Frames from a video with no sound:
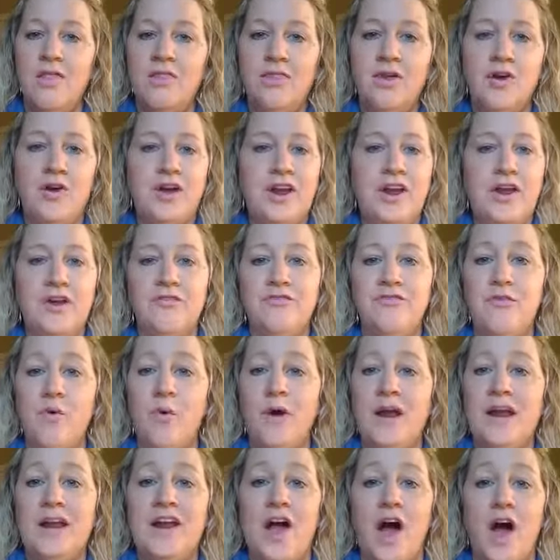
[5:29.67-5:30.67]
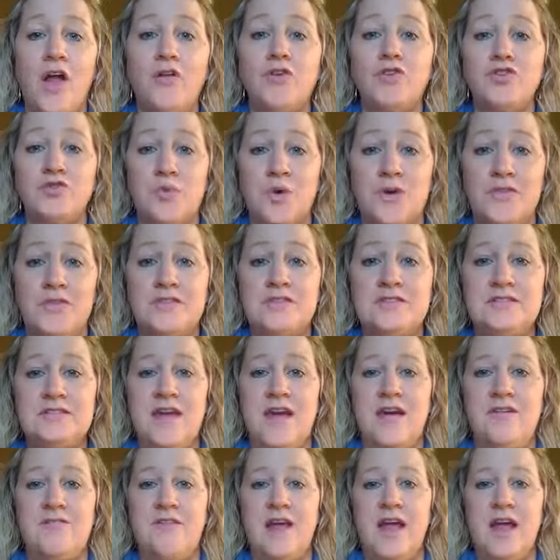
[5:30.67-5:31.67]
$30 or $40 worth of
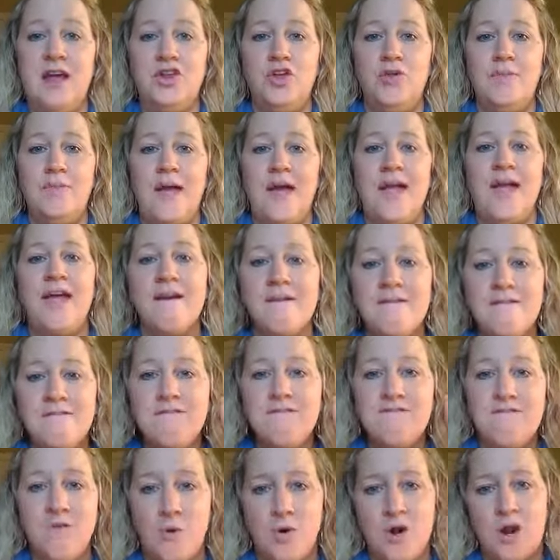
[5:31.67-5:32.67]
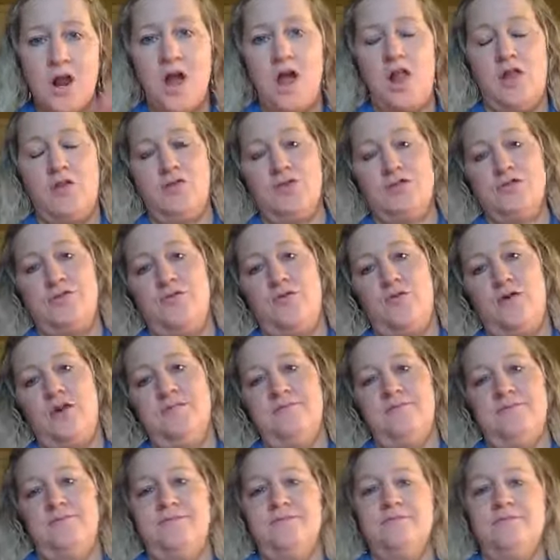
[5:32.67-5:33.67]
stuff, and you pay $4 for
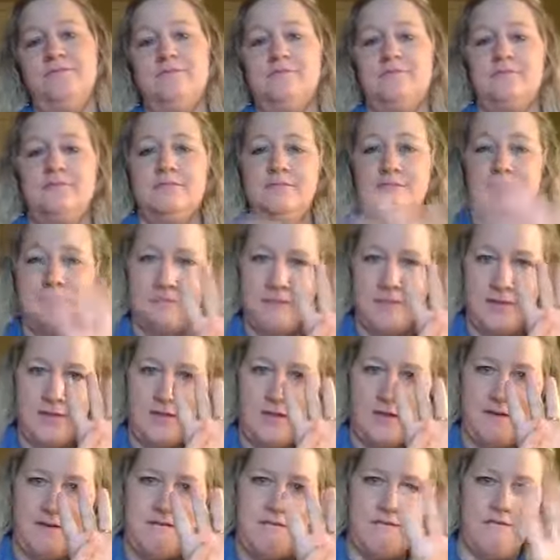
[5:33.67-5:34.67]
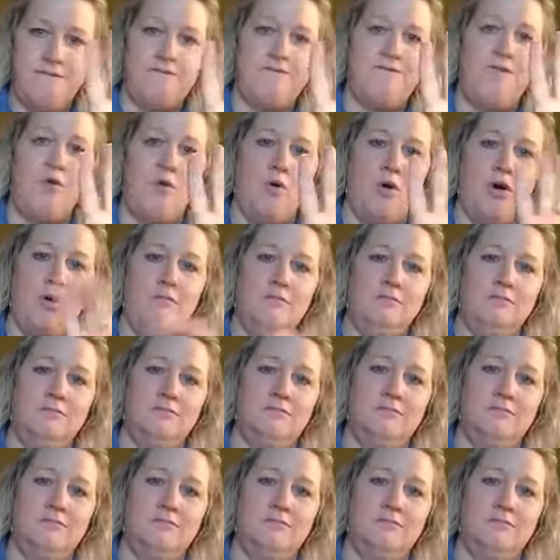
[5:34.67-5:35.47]
them. Four.